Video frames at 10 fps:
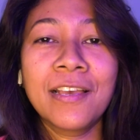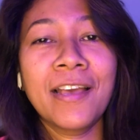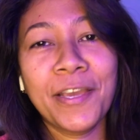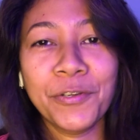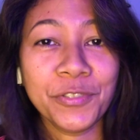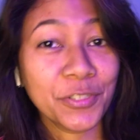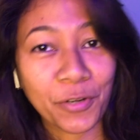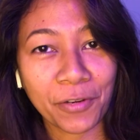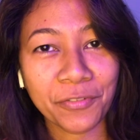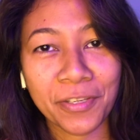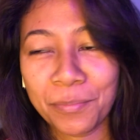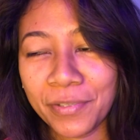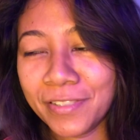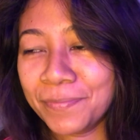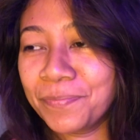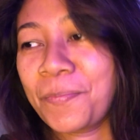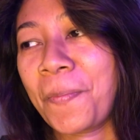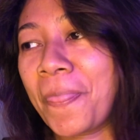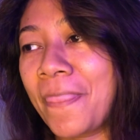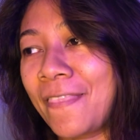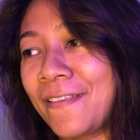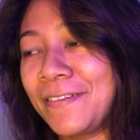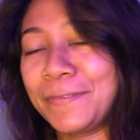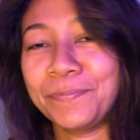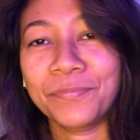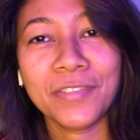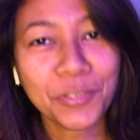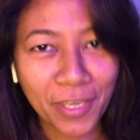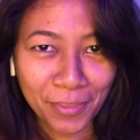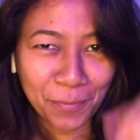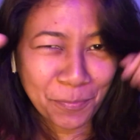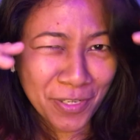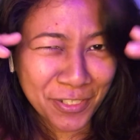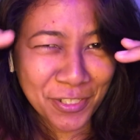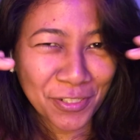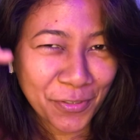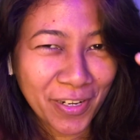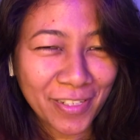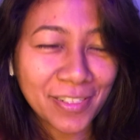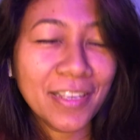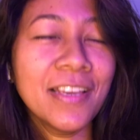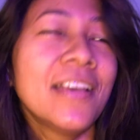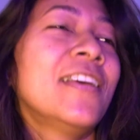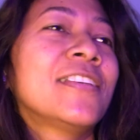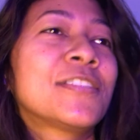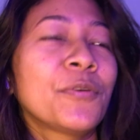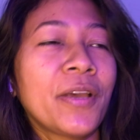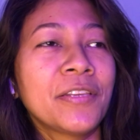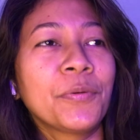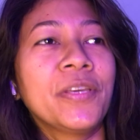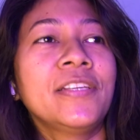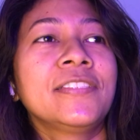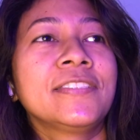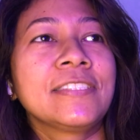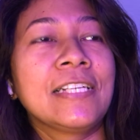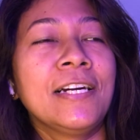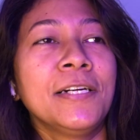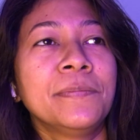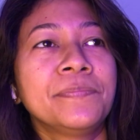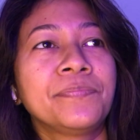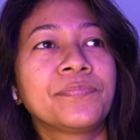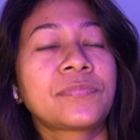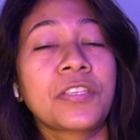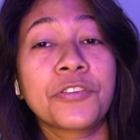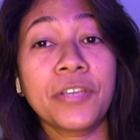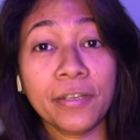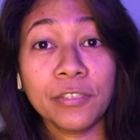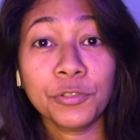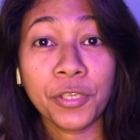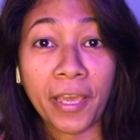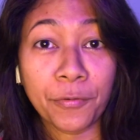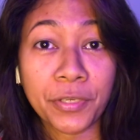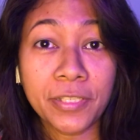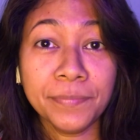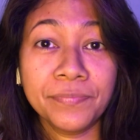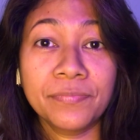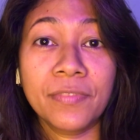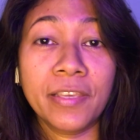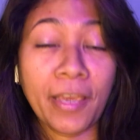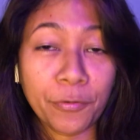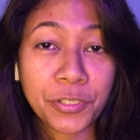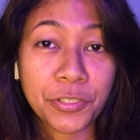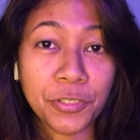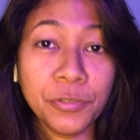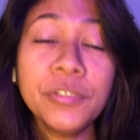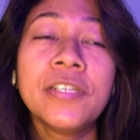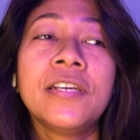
I know it's graphic, but you get the picture, right? So anyway, shout out to Garee Chew,